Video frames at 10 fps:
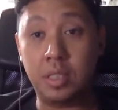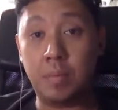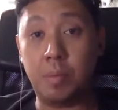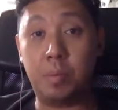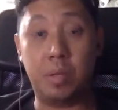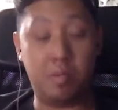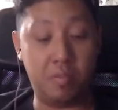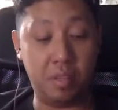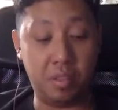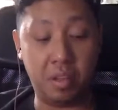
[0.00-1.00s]
Some people have
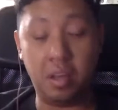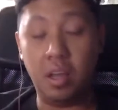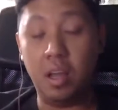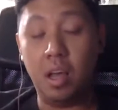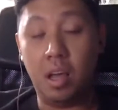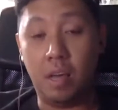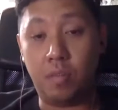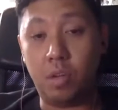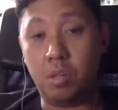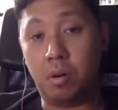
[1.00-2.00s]

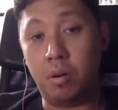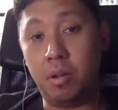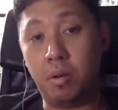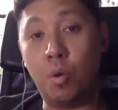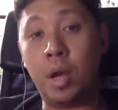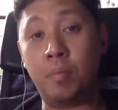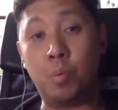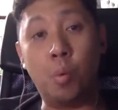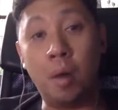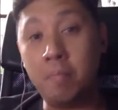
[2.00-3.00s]
talked about it going up to
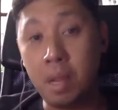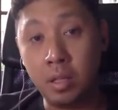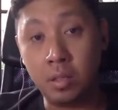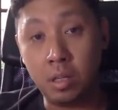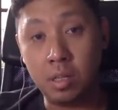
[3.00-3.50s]
$1 million.